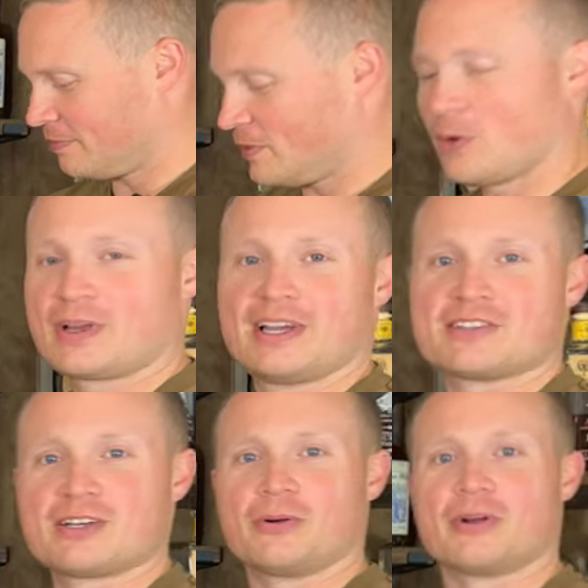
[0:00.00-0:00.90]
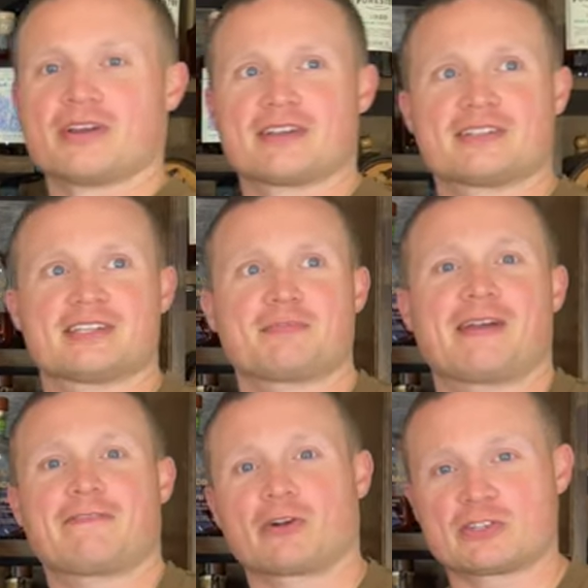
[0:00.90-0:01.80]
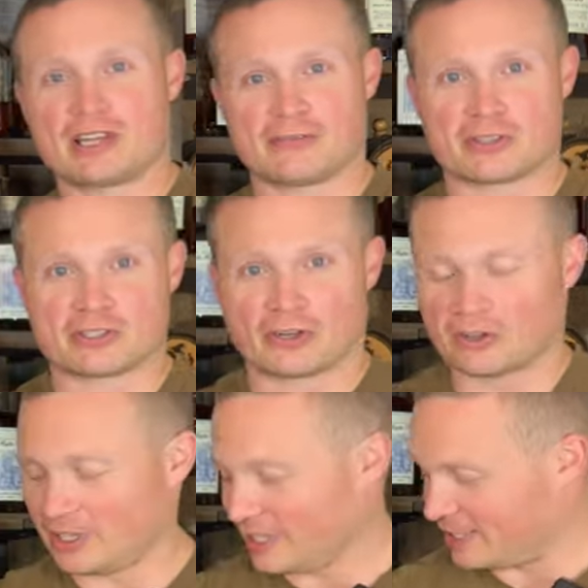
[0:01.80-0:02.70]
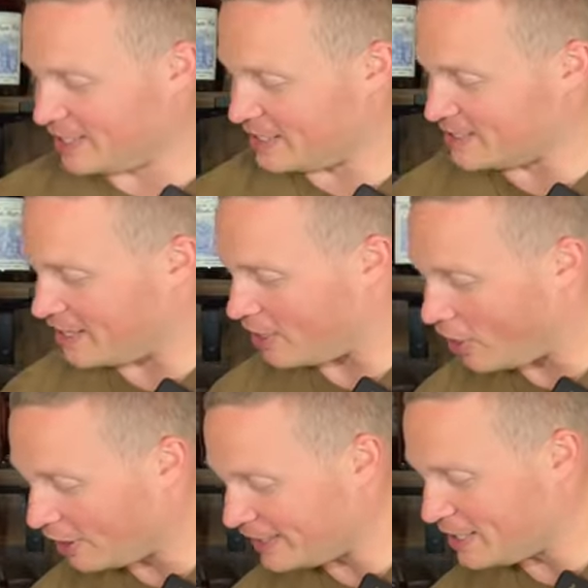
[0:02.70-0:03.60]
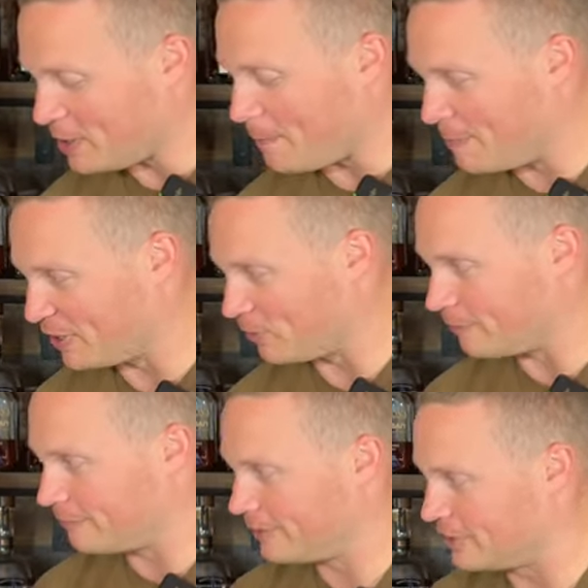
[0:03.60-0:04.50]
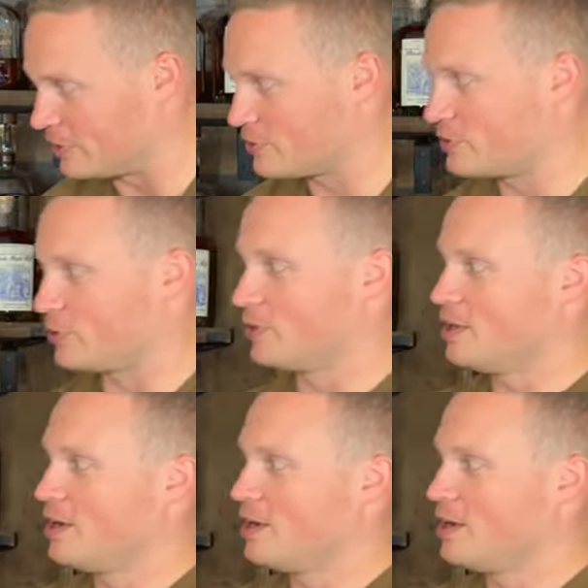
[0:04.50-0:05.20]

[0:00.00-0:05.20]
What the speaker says: Okay, so this is my first ever Starlight. It is a honey barrel finish. So